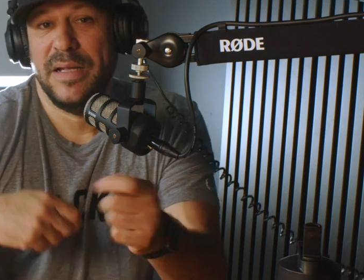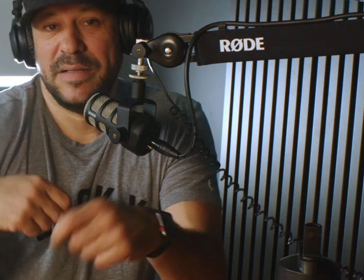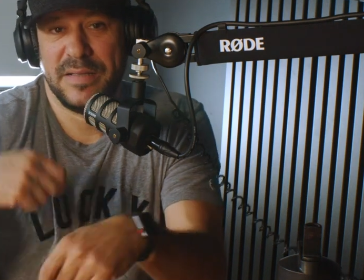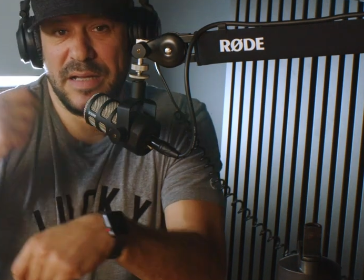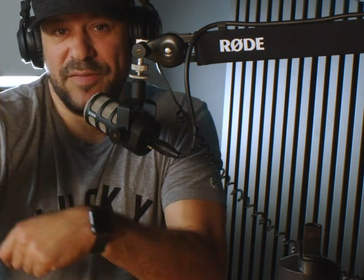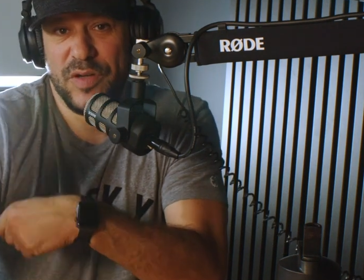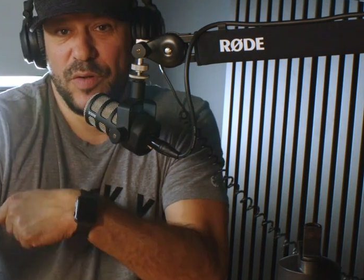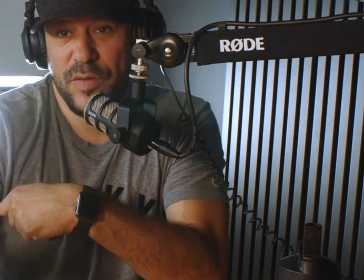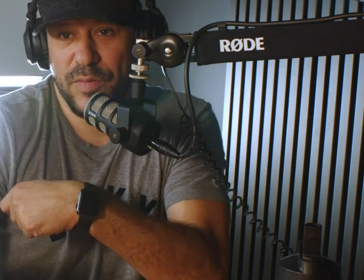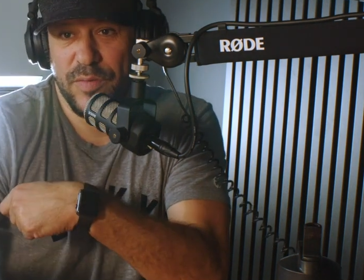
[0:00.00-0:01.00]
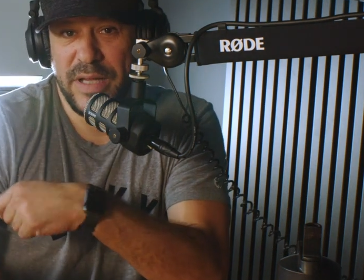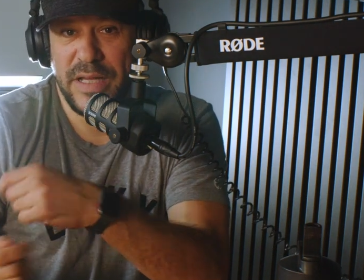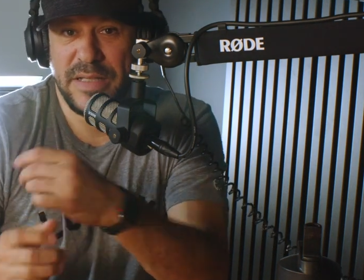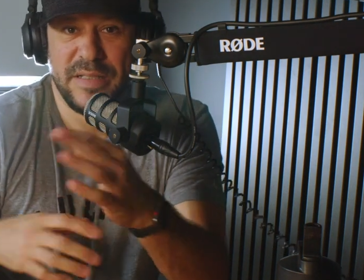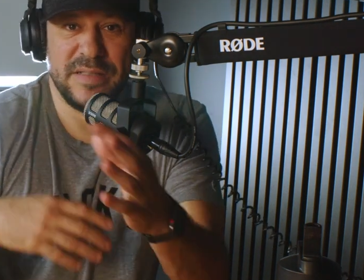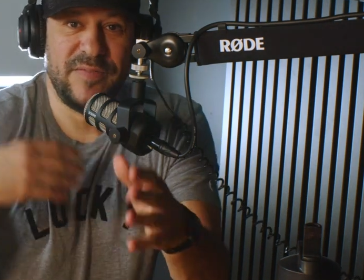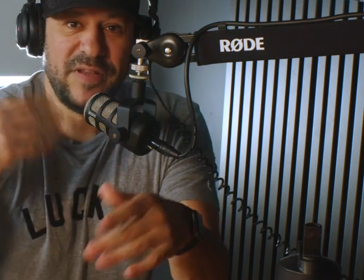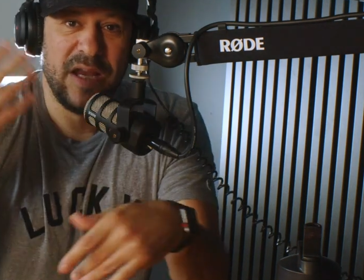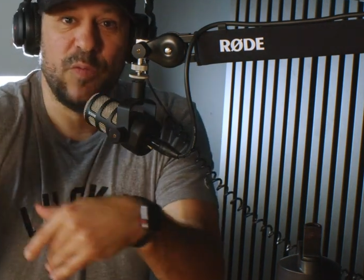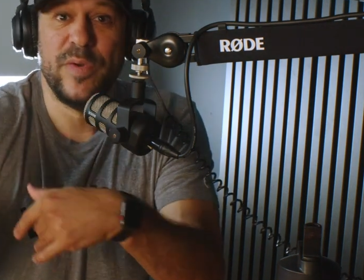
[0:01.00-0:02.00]
Doesn't have to go through this. Doesn't have to
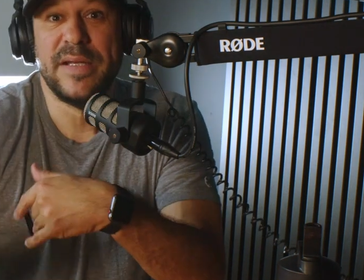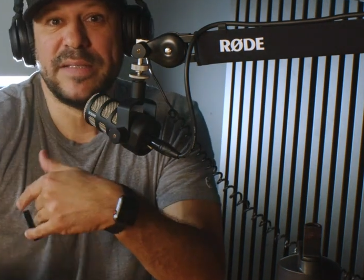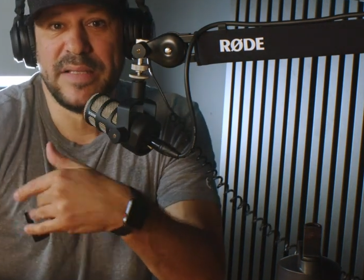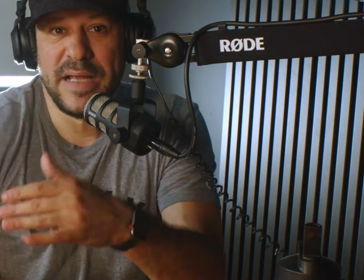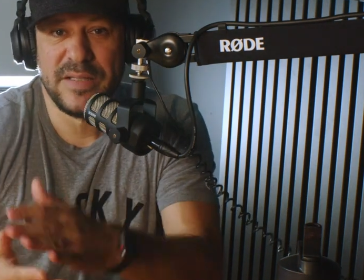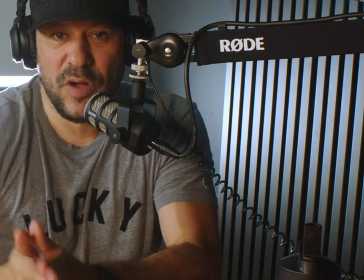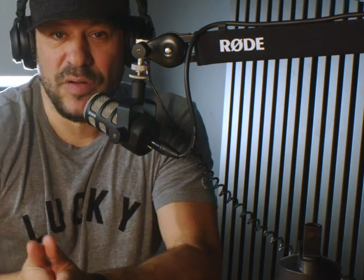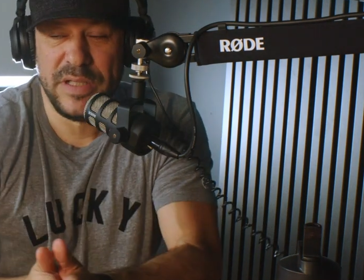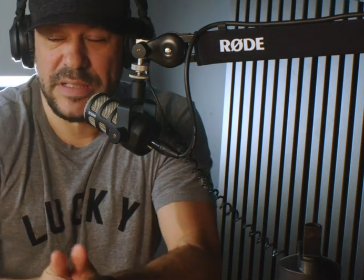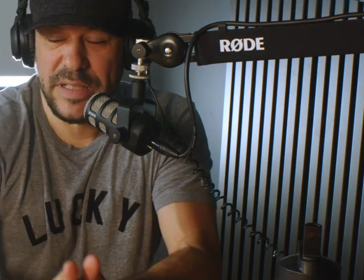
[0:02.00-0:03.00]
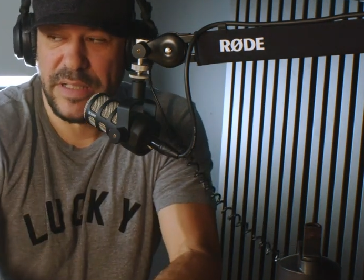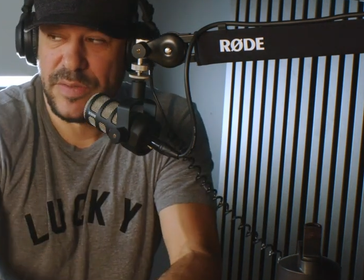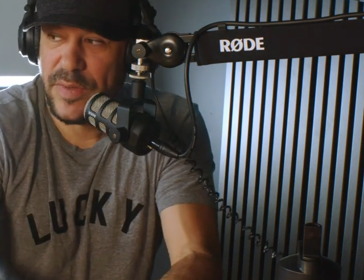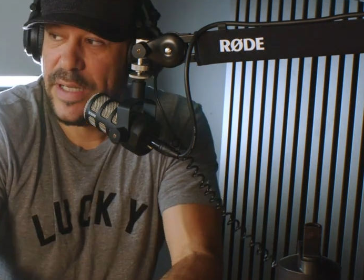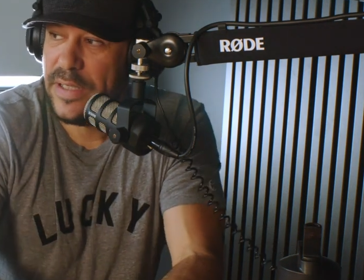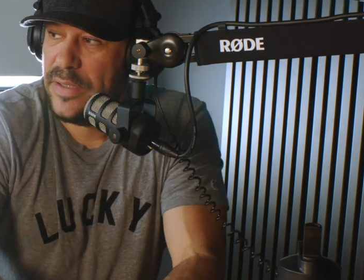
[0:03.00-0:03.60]
get reassessed. All these things, right?